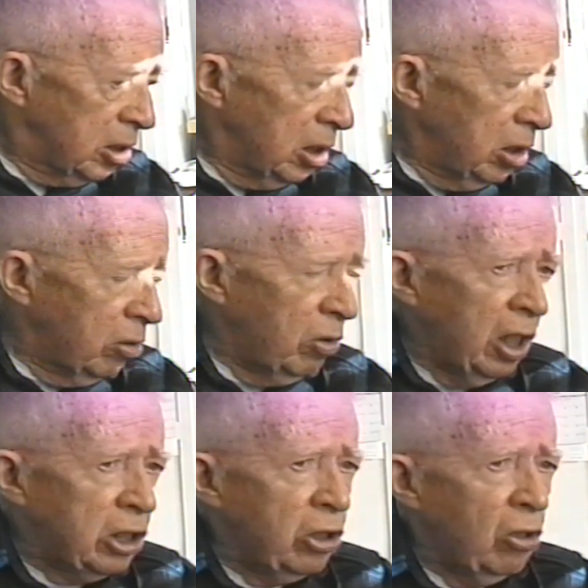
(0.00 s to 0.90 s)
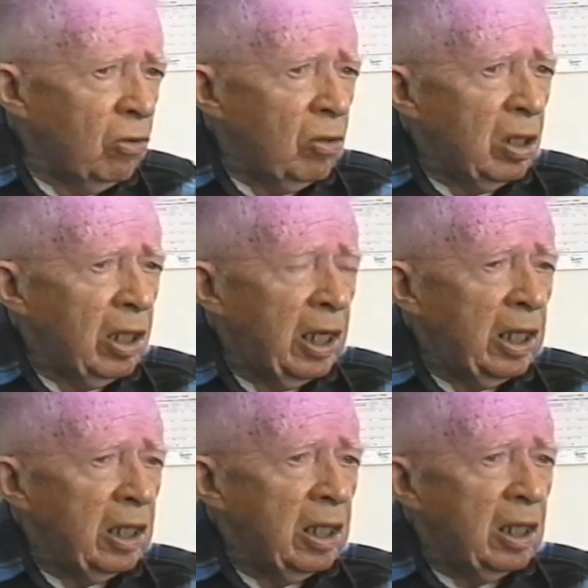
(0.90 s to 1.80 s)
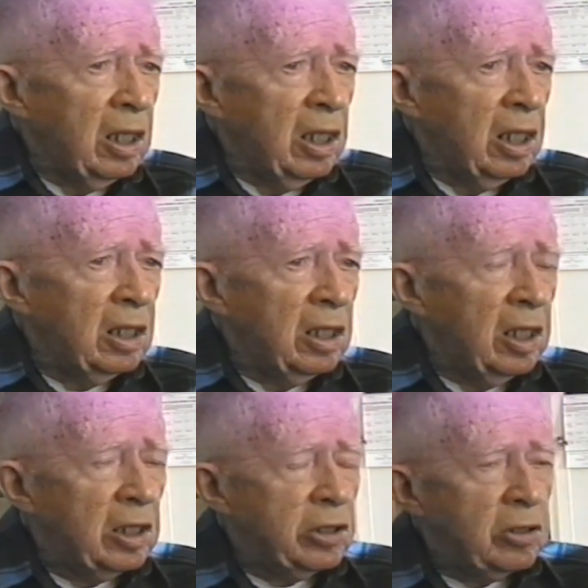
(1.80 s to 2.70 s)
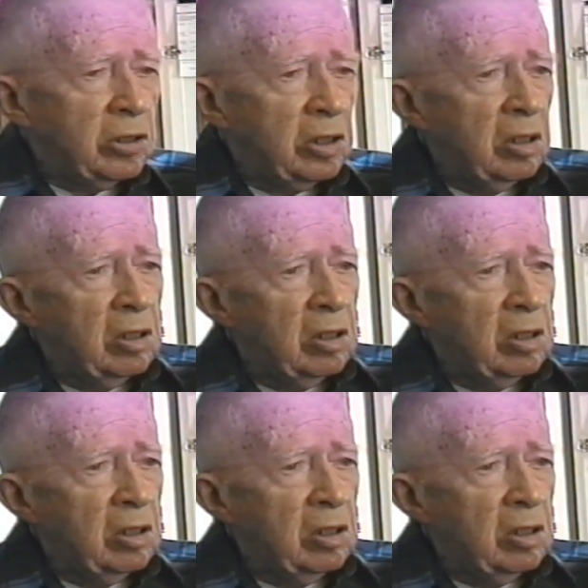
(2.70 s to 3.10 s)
and you had your I and S's.